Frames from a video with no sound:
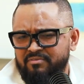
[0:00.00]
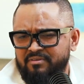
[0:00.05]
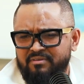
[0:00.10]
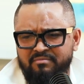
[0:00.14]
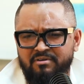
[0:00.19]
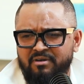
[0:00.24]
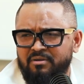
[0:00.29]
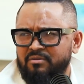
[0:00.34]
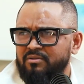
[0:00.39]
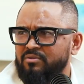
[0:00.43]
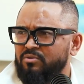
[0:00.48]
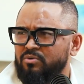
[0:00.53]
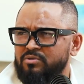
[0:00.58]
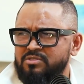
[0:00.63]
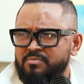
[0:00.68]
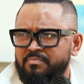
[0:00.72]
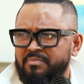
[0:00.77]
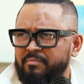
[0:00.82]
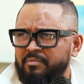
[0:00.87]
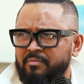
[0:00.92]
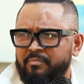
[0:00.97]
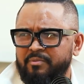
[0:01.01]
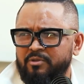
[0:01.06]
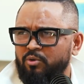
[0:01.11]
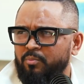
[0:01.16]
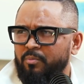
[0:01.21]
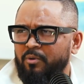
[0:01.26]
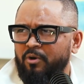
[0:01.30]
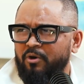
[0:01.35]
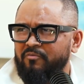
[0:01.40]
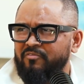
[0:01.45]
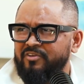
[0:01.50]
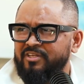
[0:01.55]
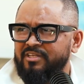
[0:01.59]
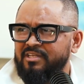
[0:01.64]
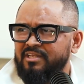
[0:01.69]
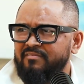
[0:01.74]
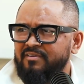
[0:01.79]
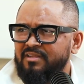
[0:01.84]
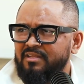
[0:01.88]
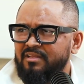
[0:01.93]
got loads of people below poverty
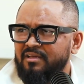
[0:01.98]
level,